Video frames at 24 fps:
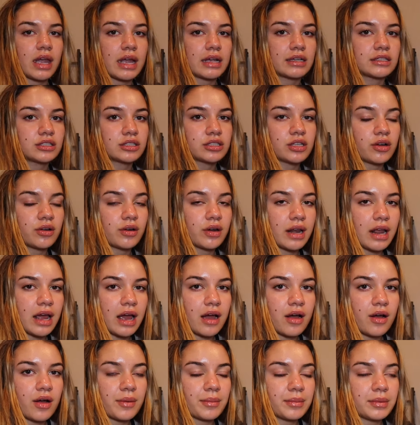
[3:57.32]
Okay, so
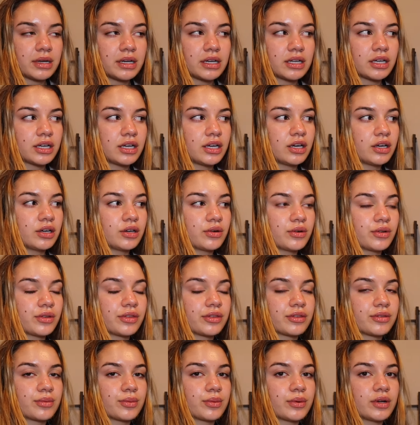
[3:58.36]
now I'm gonna go
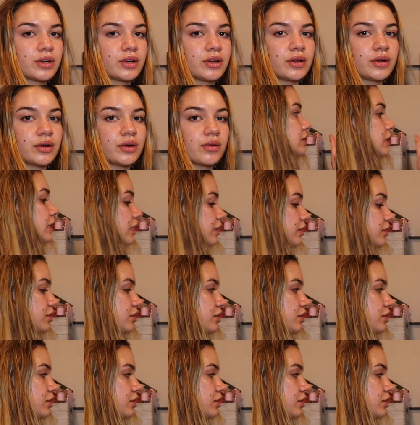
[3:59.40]
through this